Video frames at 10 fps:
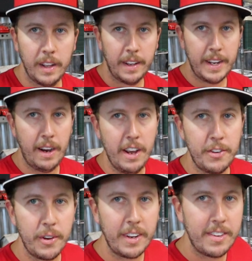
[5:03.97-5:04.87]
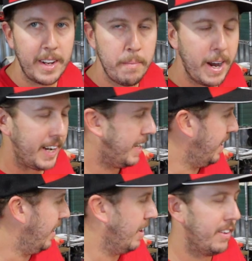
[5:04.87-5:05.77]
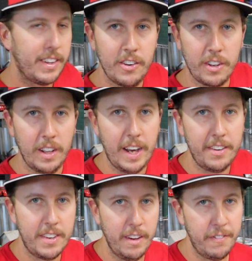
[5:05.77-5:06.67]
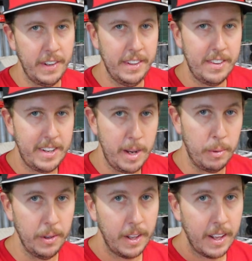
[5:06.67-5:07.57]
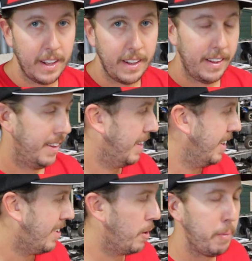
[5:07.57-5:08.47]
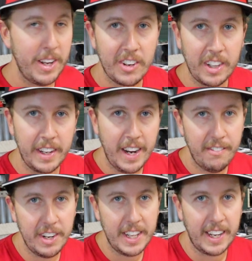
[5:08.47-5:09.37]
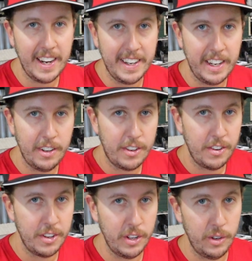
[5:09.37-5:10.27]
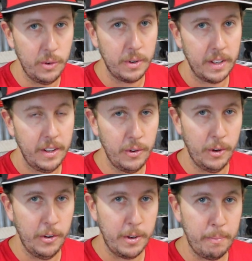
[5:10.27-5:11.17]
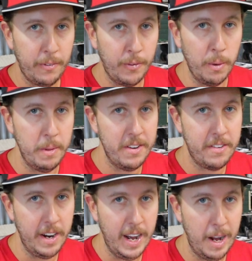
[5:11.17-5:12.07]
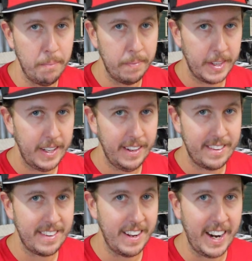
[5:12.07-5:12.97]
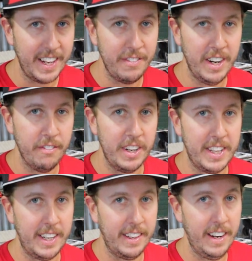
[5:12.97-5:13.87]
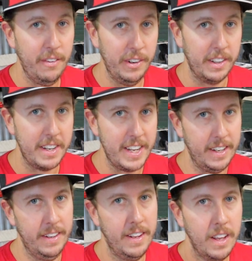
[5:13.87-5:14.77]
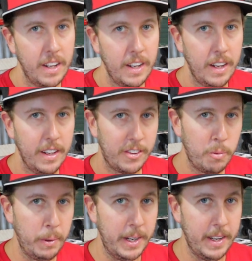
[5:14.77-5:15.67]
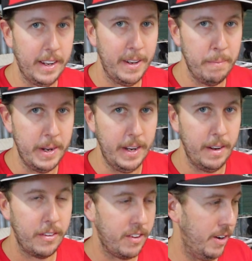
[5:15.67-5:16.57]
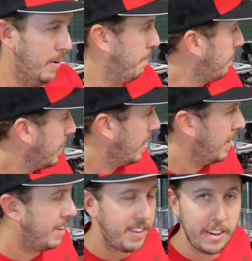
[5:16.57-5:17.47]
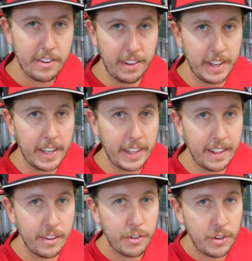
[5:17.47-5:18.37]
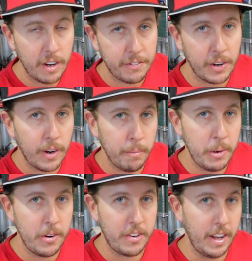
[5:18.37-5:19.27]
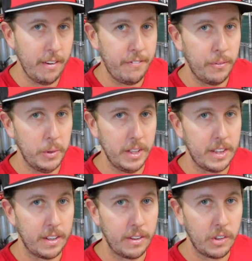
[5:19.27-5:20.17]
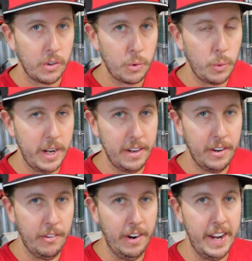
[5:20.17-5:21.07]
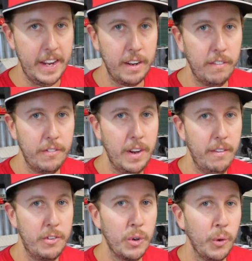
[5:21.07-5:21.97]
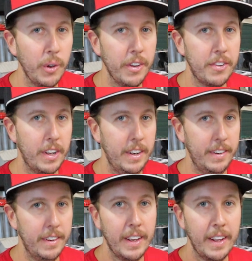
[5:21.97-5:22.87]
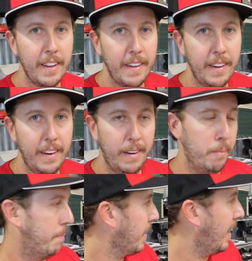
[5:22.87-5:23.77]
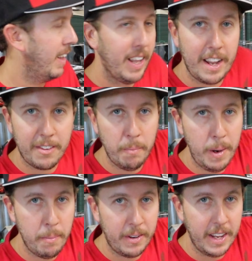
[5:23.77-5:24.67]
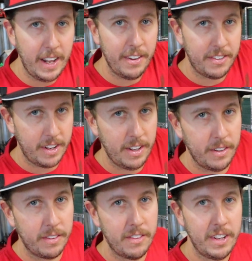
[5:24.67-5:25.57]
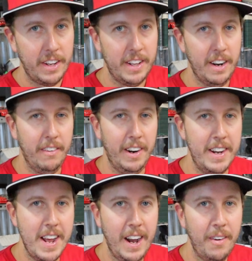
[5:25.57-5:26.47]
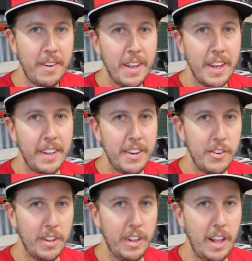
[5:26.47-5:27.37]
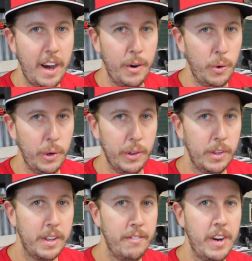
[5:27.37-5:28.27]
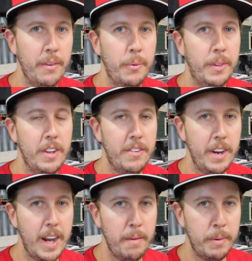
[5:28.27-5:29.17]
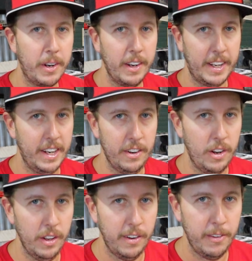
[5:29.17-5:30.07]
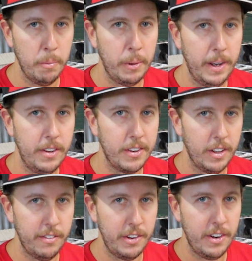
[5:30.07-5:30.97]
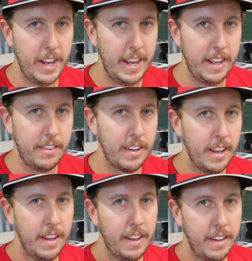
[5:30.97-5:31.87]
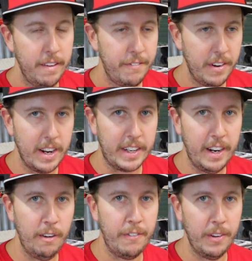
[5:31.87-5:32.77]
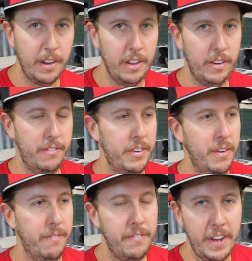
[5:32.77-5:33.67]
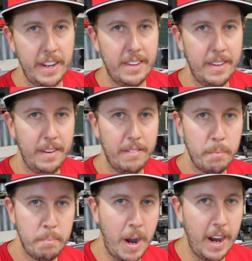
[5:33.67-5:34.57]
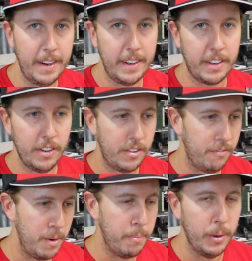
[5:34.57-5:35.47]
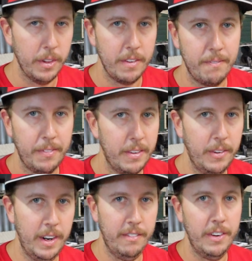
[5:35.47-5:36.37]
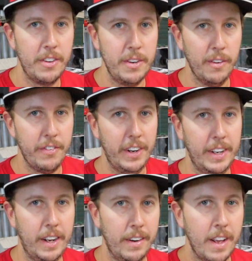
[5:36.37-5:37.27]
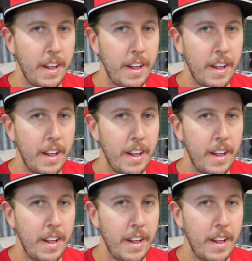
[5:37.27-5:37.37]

Now, as you can see back here, there's a lot of stuff on this table. This is basically everything I needed to do in order to perform this job, and it's not even everything that I really needed. I'll explain that in a minute. So essentially, you have to arm yourself with quite an array of tools and lots of paper towels. I'll tell you that right now. There's a lot of oil involved with this job. You're going to get it all over the place, all over your hands. If you're not careful, all over your face and body, because you pull the whatever. So you'll find out.